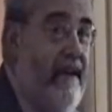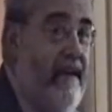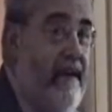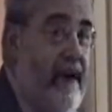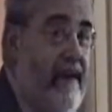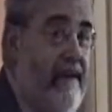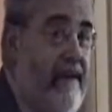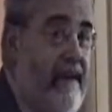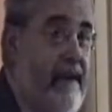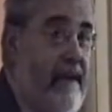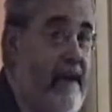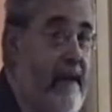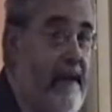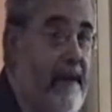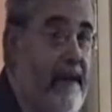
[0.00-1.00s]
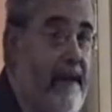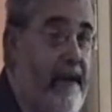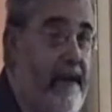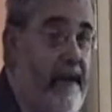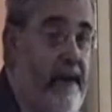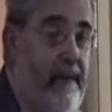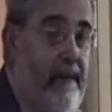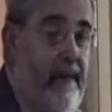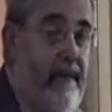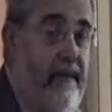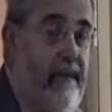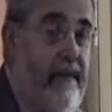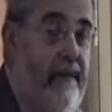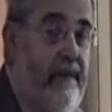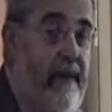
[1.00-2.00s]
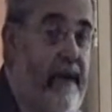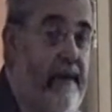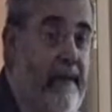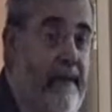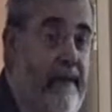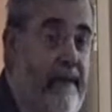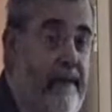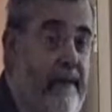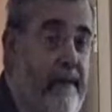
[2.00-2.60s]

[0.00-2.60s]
you have double the income-producing properties